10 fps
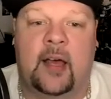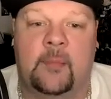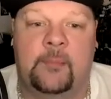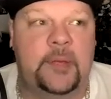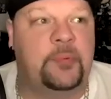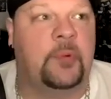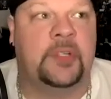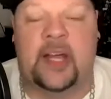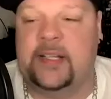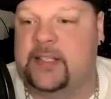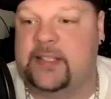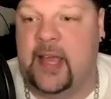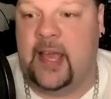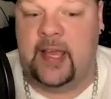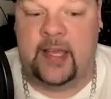people would like to
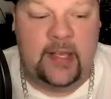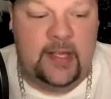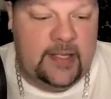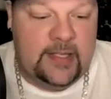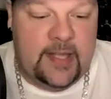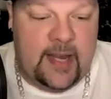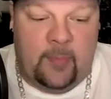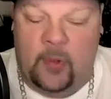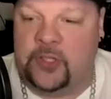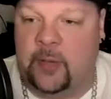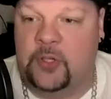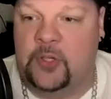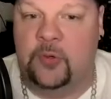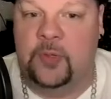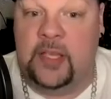say that
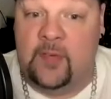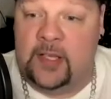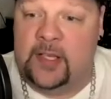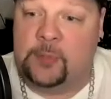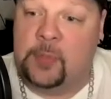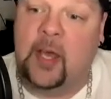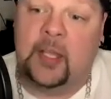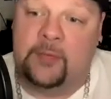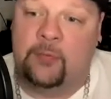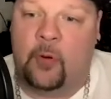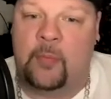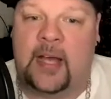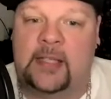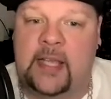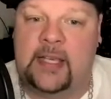MLW, even in this PLE format,
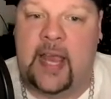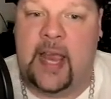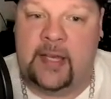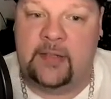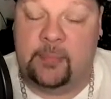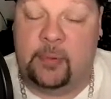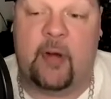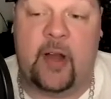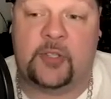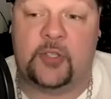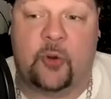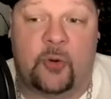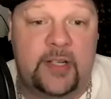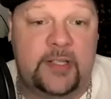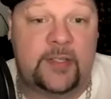they can't progress the
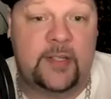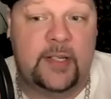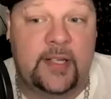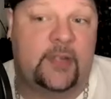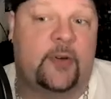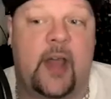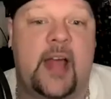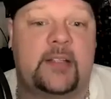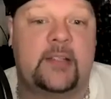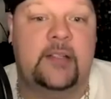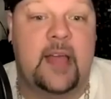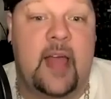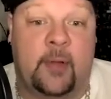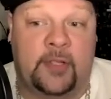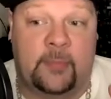stories, incorrect.
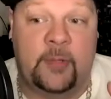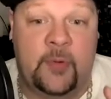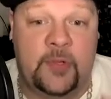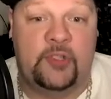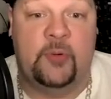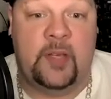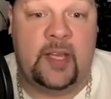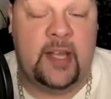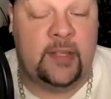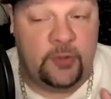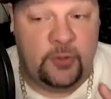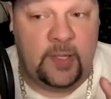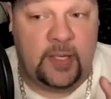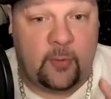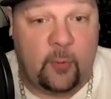MLW is doing it, and they're doing
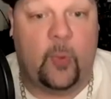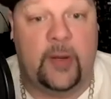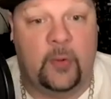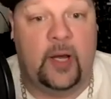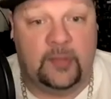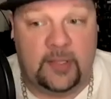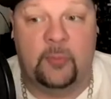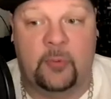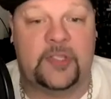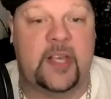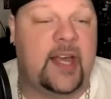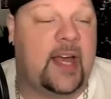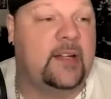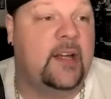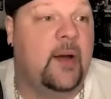it quite well. I will say that.
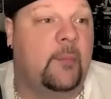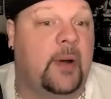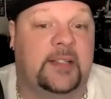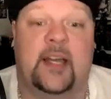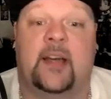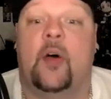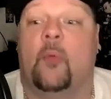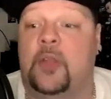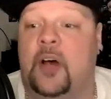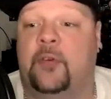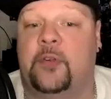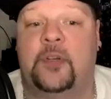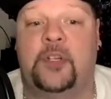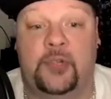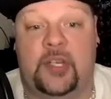But without further
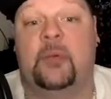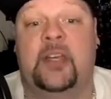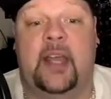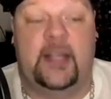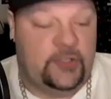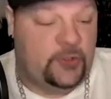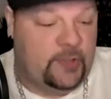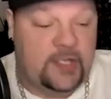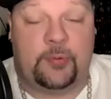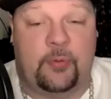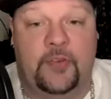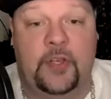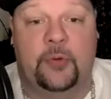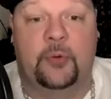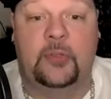ado, shall we get into this
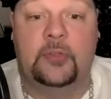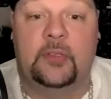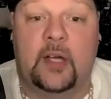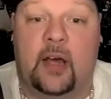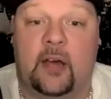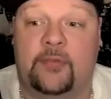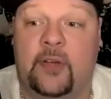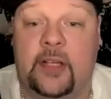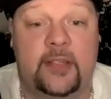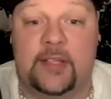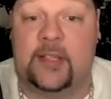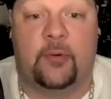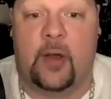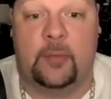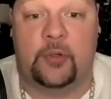review of this
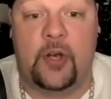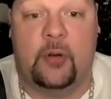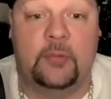incredible show?